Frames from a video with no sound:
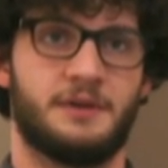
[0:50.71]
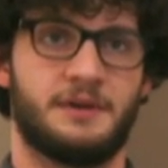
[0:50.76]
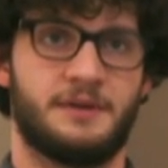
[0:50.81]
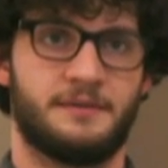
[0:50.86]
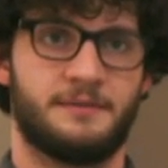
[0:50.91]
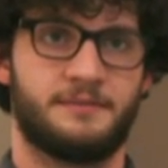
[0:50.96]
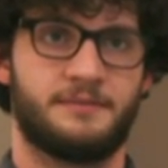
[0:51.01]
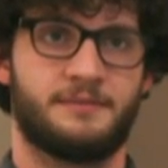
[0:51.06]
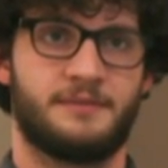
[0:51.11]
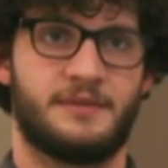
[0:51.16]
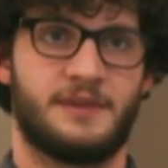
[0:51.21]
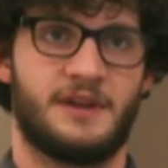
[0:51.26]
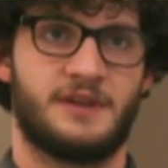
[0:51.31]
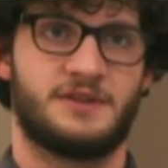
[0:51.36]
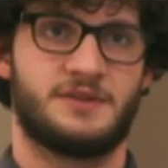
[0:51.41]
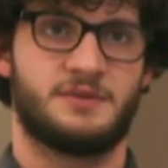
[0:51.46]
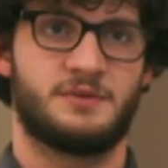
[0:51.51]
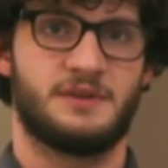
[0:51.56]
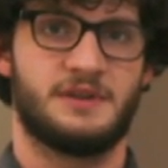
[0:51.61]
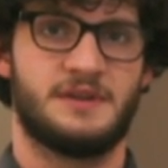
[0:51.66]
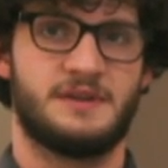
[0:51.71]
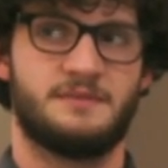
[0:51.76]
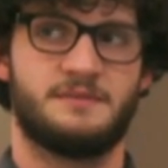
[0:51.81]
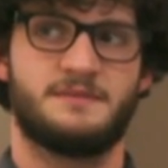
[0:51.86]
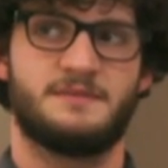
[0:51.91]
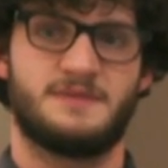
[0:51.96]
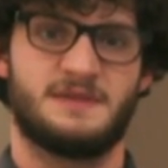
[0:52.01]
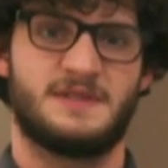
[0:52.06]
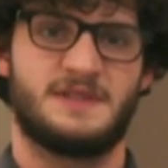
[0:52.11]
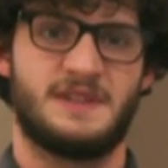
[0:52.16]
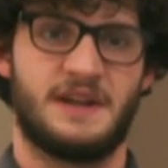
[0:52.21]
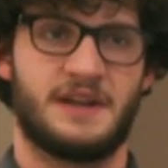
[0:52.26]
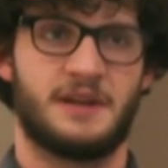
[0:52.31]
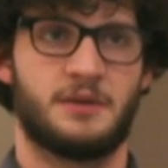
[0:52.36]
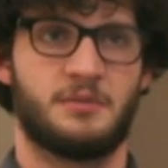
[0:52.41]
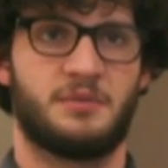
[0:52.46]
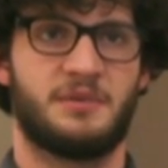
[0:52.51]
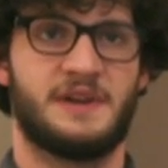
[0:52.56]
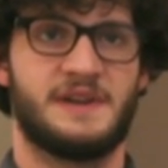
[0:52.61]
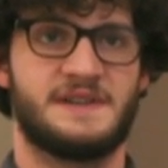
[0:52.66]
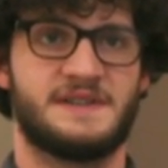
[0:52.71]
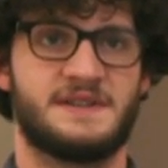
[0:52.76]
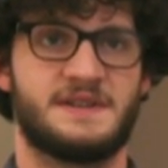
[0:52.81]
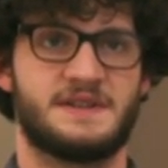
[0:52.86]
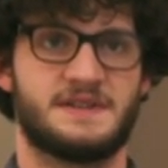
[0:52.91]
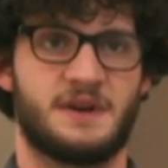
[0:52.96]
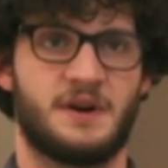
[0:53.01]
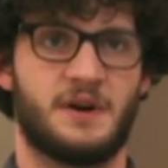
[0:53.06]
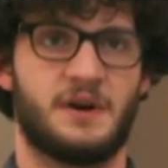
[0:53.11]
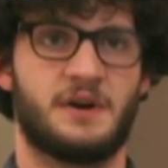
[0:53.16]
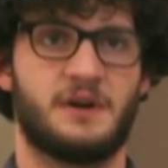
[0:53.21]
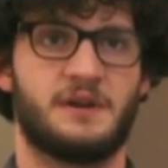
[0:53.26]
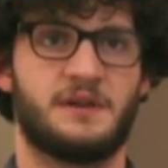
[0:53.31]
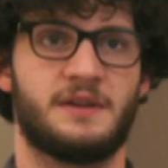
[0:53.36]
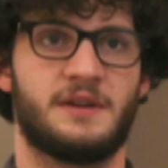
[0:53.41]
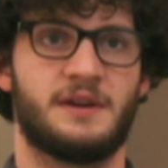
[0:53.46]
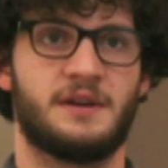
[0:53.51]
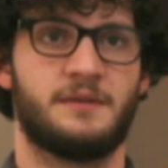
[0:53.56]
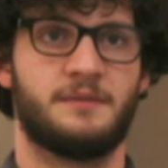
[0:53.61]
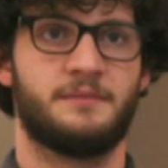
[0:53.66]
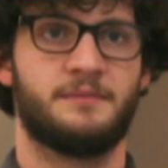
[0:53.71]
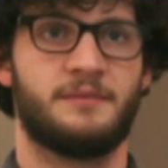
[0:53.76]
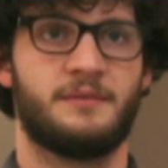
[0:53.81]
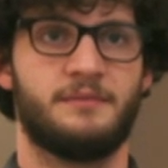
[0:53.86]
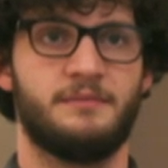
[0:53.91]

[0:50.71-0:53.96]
and that just really set it in place in his heart. And then